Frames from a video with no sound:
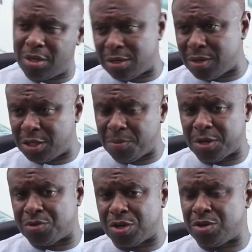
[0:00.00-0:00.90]
National Ship
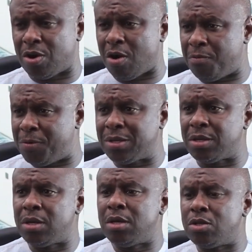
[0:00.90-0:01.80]
Registration Office
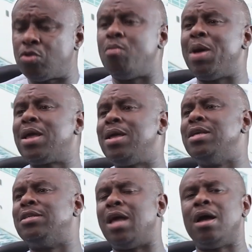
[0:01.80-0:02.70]
to make it
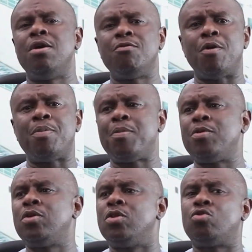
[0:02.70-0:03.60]
easier for
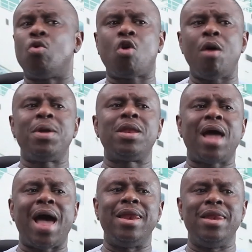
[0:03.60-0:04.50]
people to come in
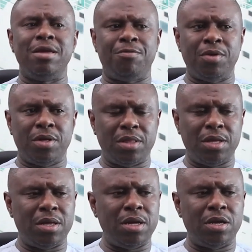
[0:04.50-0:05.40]
and leave
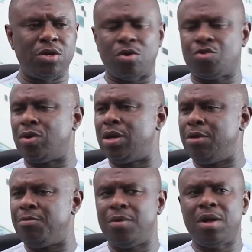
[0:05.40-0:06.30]
the industry,
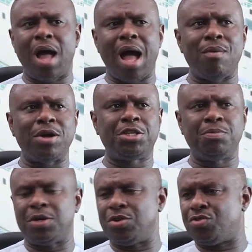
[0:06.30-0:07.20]
leave our
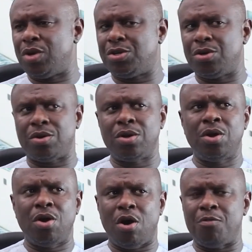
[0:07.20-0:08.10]
ship registration
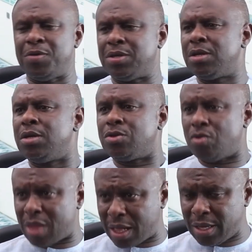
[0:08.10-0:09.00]
office.
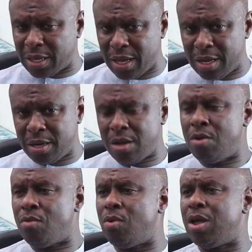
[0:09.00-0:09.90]
So that's
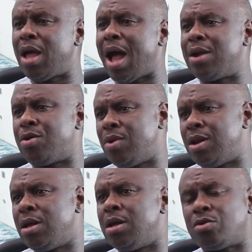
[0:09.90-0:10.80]
what we are doing.
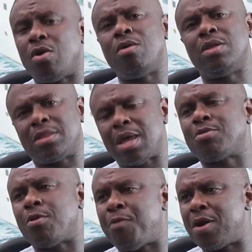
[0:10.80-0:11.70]
So in
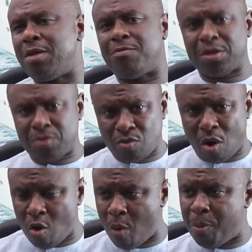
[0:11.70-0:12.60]
terms of investment,
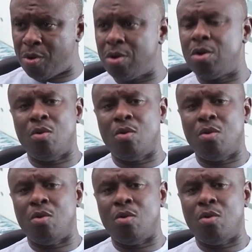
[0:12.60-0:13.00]
we're open.